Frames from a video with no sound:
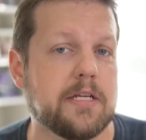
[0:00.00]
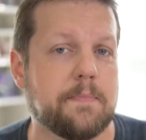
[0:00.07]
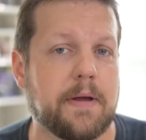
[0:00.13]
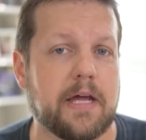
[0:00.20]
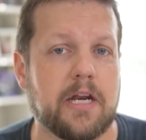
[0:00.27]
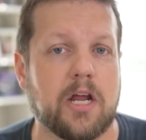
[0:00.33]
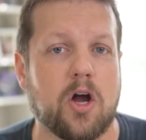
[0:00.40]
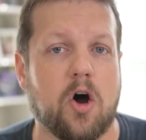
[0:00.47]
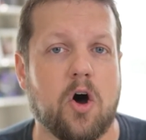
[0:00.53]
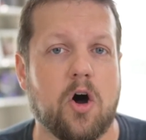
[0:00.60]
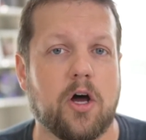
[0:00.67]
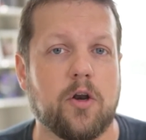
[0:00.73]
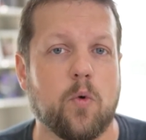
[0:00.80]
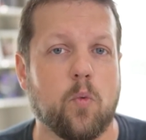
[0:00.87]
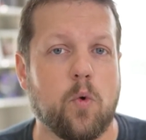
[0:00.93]
depending
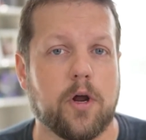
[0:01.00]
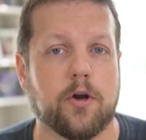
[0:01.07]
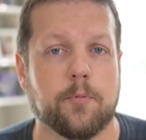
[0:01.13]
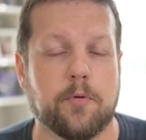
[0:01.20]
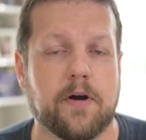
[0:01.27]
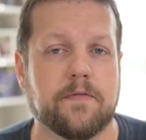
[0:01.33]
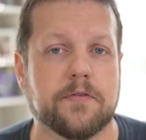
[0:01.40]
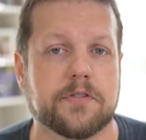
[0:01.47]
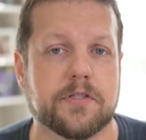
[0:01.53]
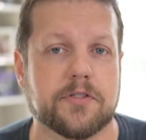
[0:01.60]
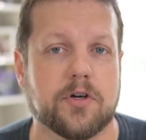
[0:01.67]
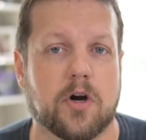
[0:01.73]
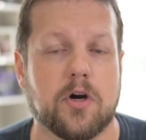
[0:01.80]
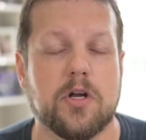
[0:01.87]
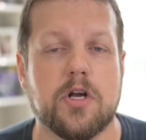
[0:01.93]
on what your preferences
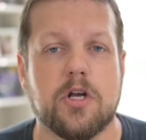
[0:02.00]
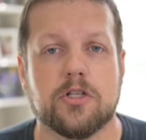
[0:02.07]
are.